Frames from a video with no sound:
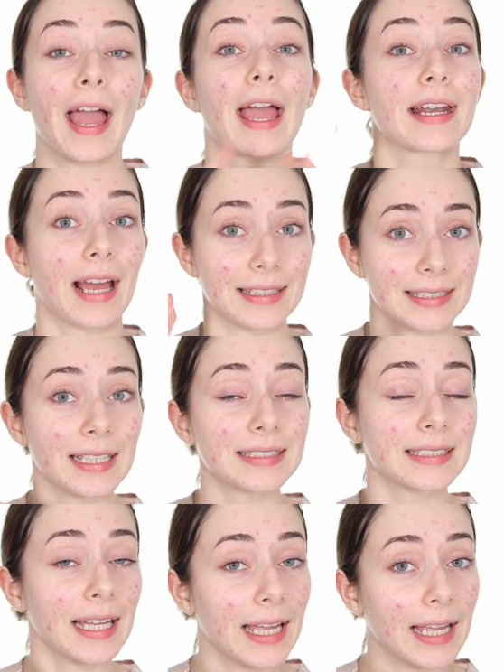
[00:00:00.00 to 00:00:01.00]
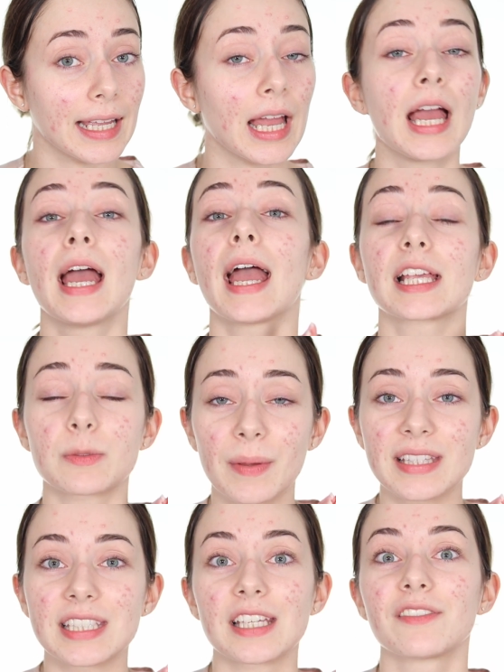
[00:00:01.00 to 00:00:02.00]
And as I saying
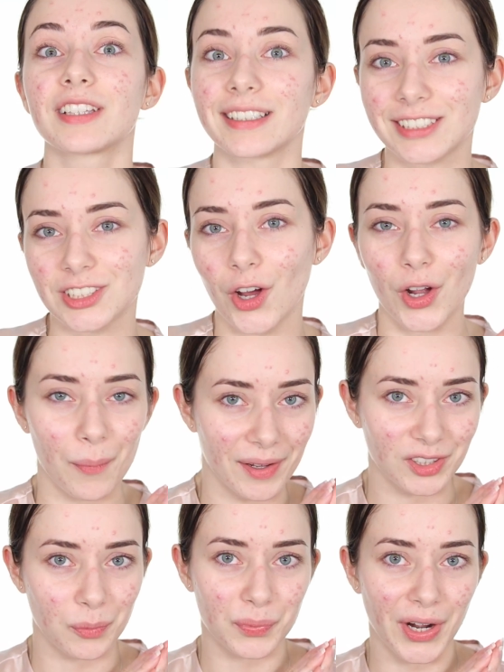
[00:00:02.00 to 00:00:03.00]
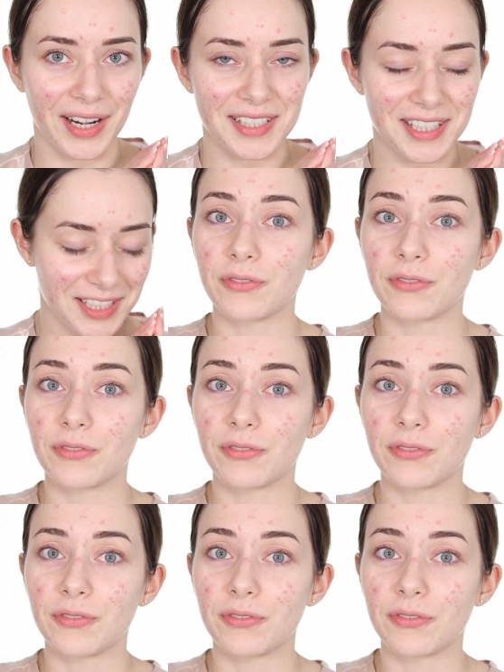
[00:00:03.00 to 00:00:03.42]
expensive, let's talk about the price.